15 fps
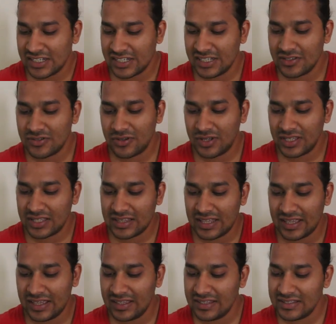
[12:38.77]
she's doing
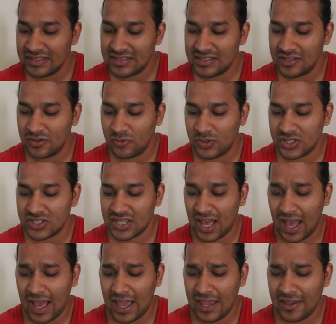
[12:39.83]
things which
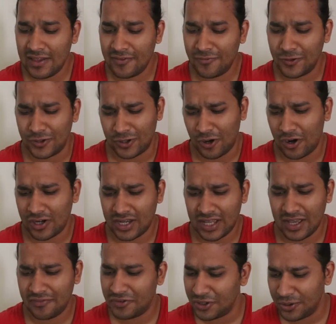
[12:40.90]
I would not
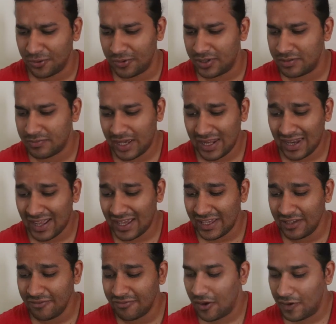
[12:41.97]
ever do in my
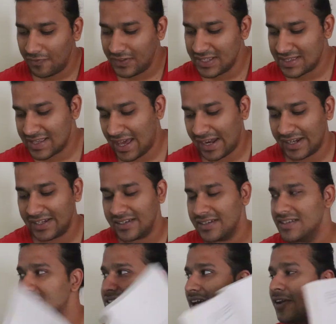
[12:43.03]
life. All of these
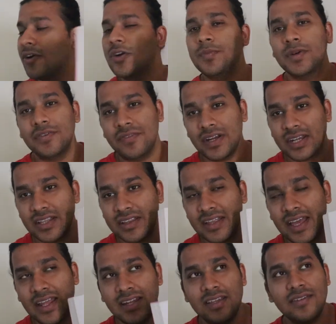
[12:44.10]
characters, they are not perfect
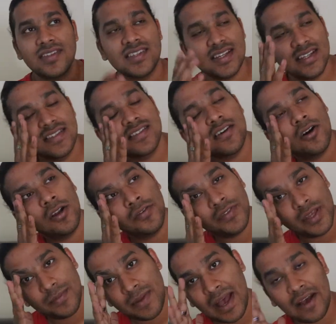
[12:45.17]
in any sense. All
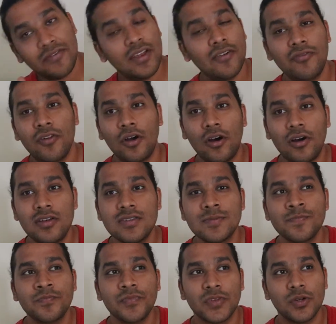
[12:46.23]
of them have their flaws.
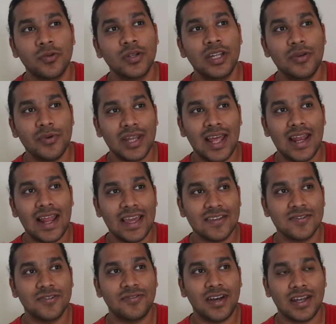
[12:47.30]
The only one I
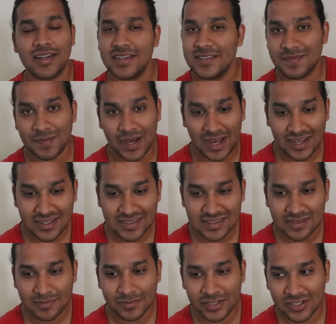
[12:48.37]
like so far is
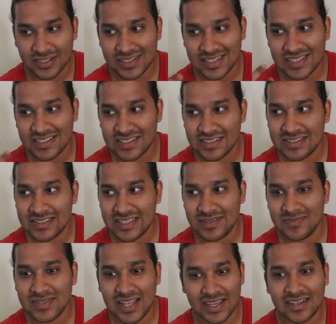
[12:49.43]
Max, because he just
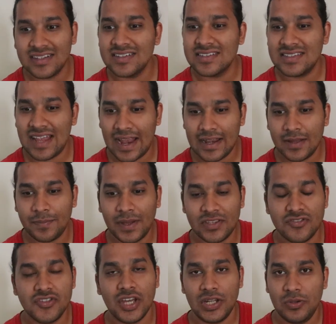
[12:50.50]
seems like a stand-up
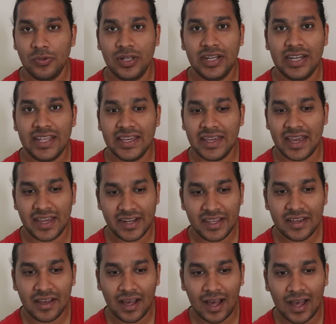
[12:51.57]
and genuinely
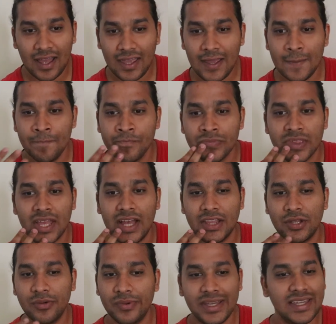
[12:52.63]
caring guy.
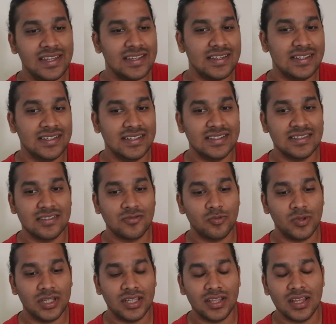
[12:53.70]
And the way he is
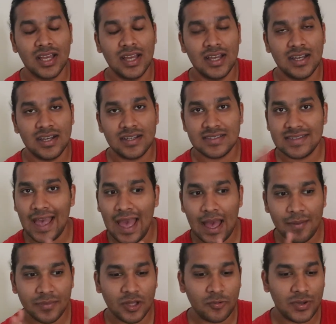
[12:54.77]
with
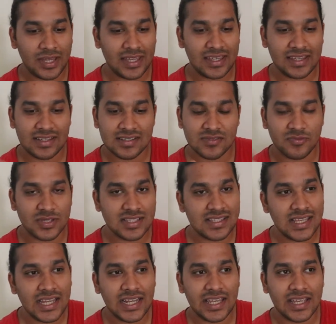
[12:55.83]
Sam, the way he is with
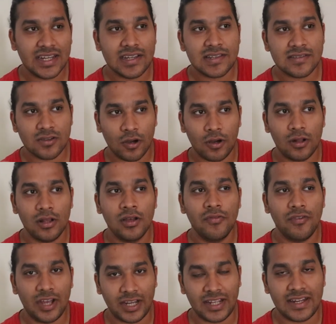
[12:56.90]
Sadie, it's all
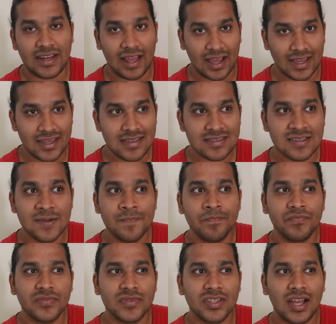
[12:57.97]
very nice.
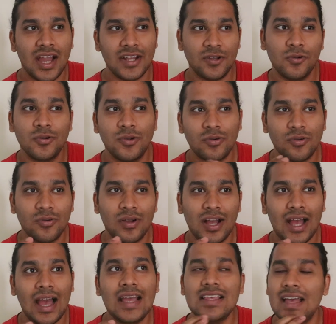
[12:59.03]
I don't know.
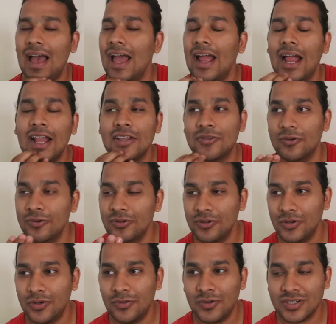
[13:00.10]
I don't
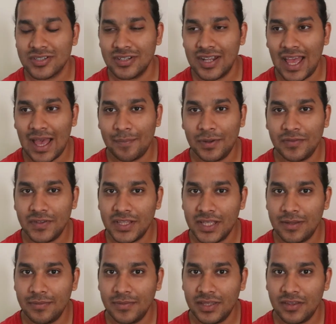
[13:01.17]
know what's gonna happen with
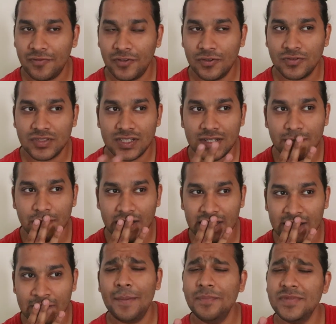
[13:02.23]
him in the future,
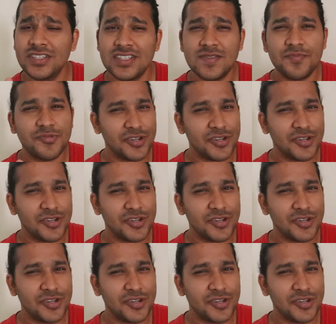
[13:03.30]
but I'm just